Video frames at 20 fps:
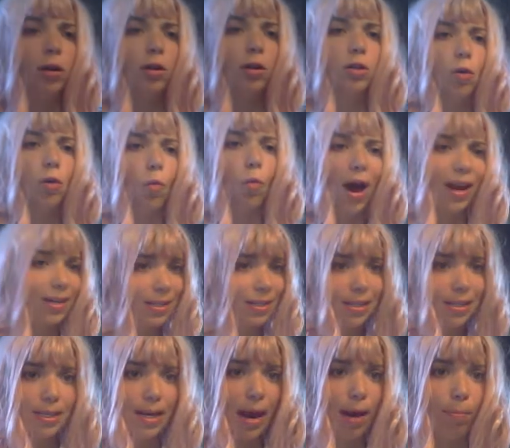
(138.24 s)
So why does
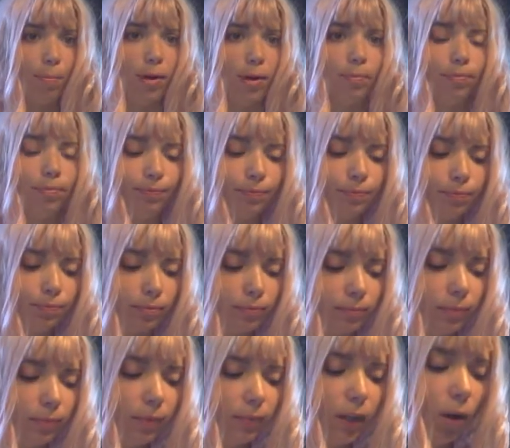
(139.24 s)
this happen?
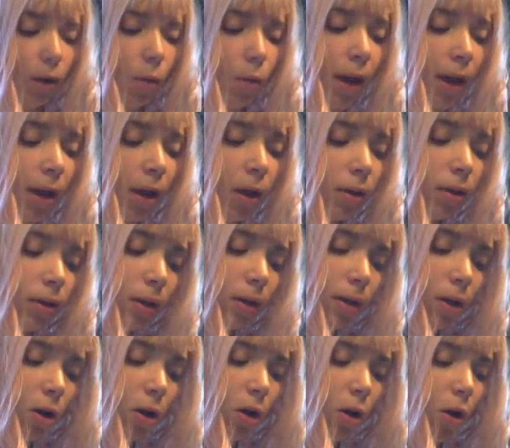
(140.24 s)
Well,
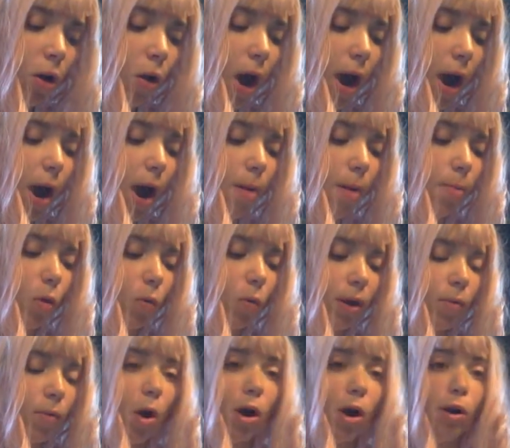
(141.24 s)

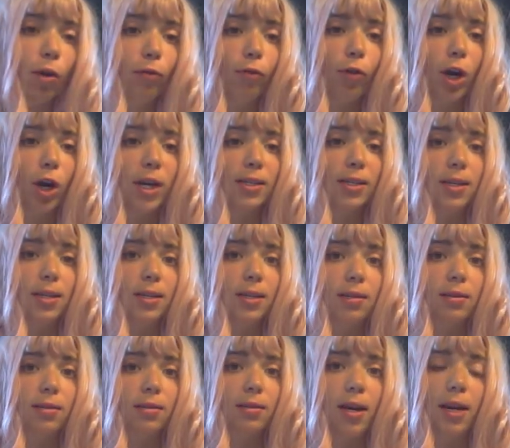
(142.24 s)
when water
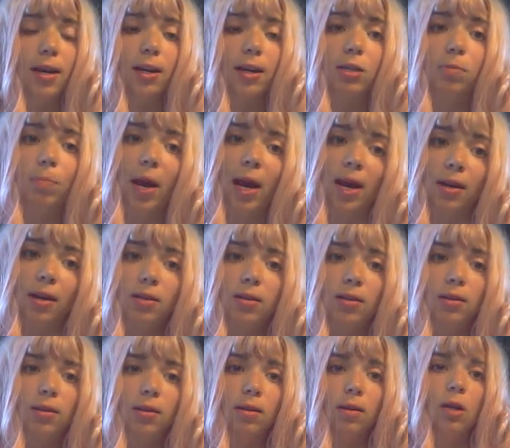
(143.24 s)
freezes, it
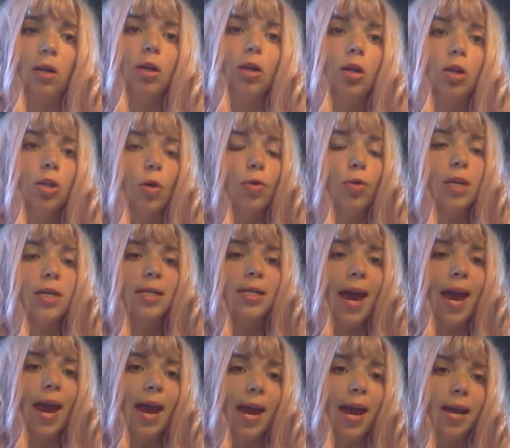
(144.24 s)
expands. So this
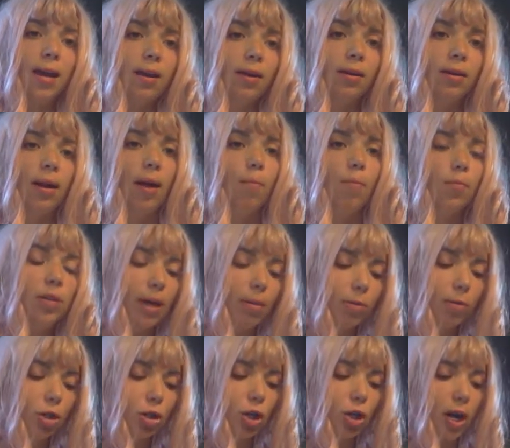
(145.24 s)
egg
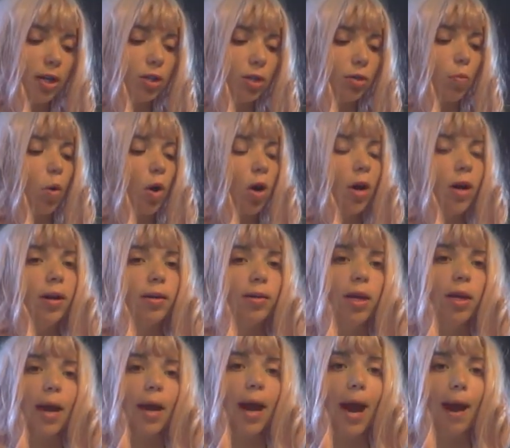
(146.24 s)
demonstrates what
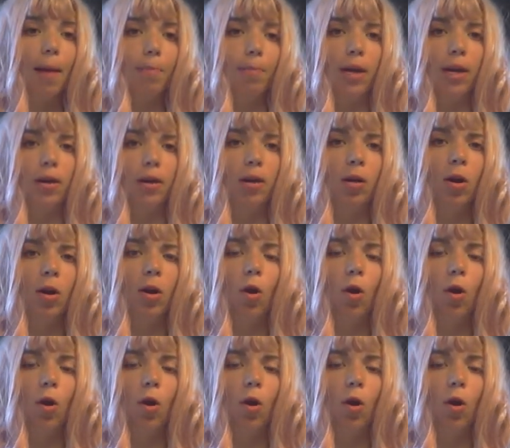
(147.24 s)
can happen